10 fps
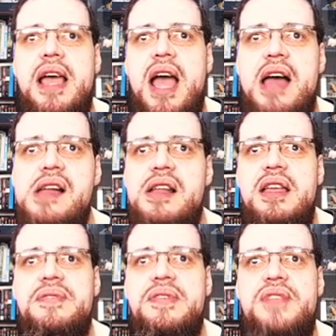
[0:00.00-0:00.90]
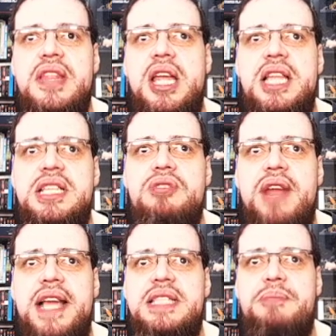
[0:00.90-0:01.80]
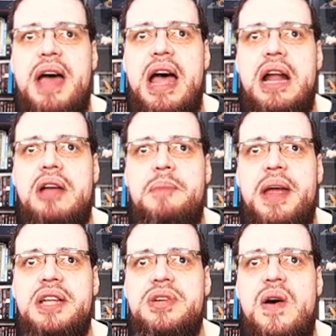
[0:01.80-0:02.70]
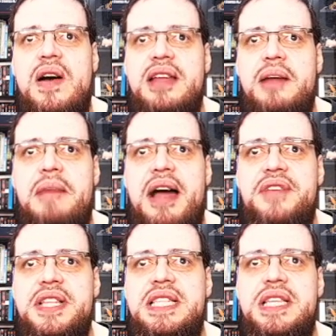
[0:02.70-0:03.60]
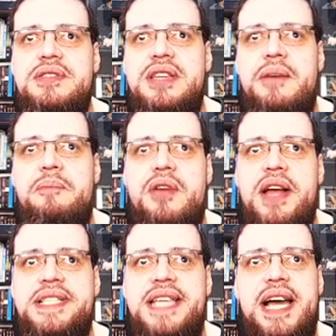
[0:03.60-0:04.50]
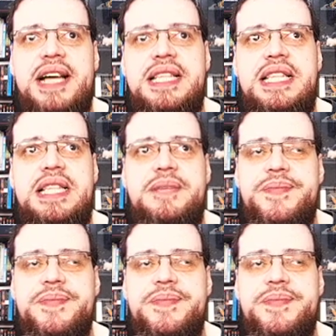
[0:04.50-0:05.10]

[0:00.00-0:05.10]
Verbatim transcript: And even if it doesn't raise the bar compared to other Marvel Studio projects.